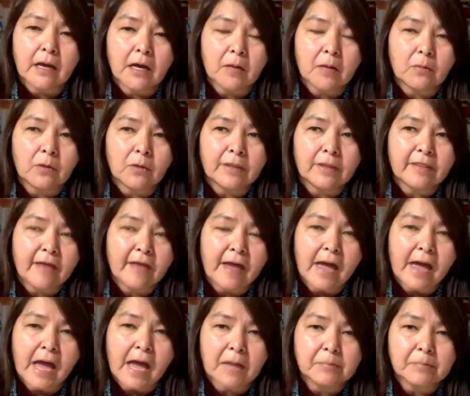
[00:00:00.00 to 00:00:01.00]
When that
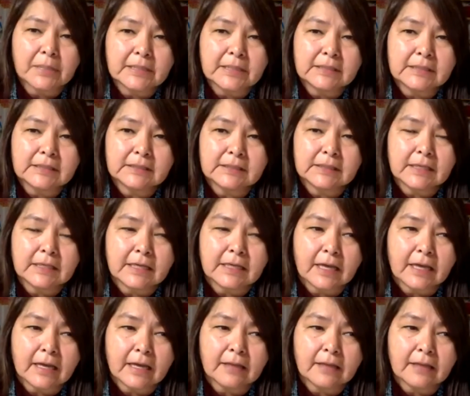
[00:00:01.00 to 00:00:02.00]
happens,
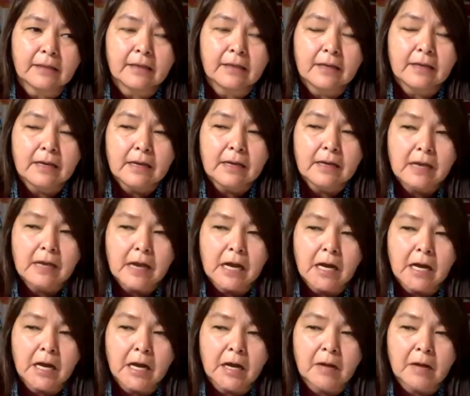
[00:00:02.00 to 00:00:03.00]
again,
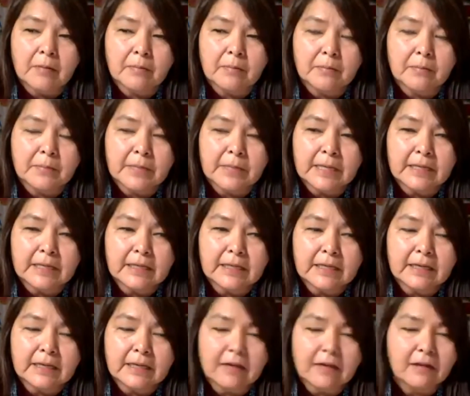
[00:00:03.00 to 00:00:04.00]

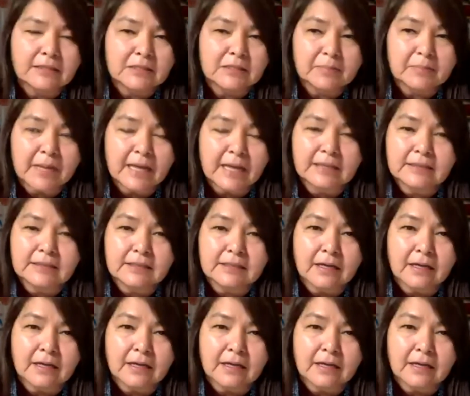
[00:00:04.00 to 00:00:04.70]
it all depends